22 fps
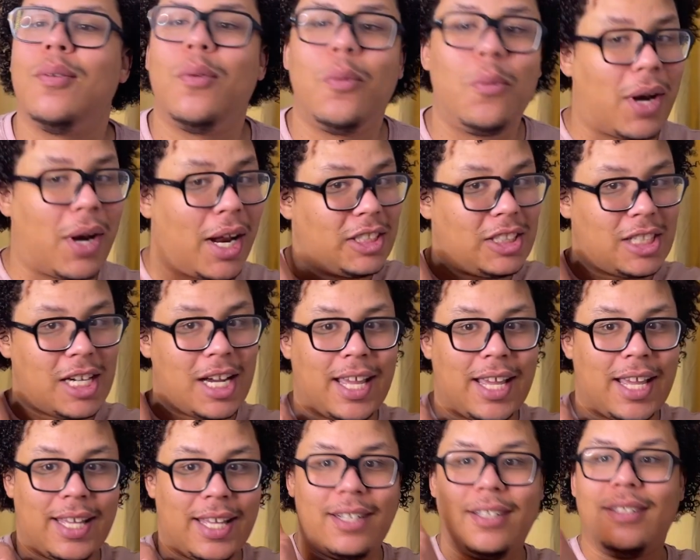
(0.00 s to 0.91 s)
when I check
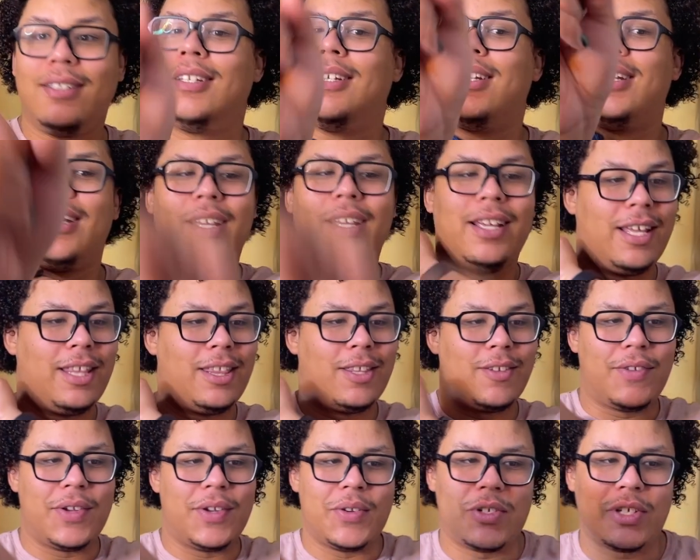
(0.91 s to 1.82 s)
in the
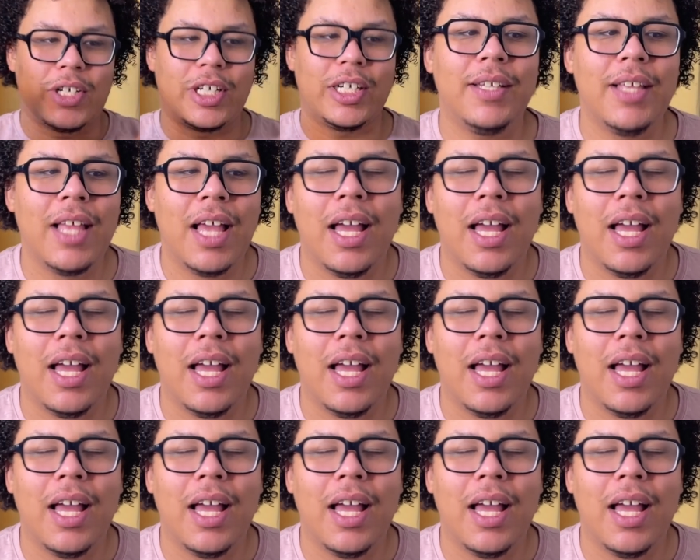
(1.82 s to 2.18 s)
future.